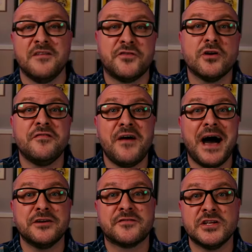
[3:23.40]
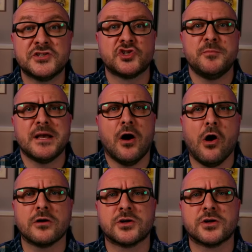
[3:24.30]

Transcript: If you're a fan of consuming or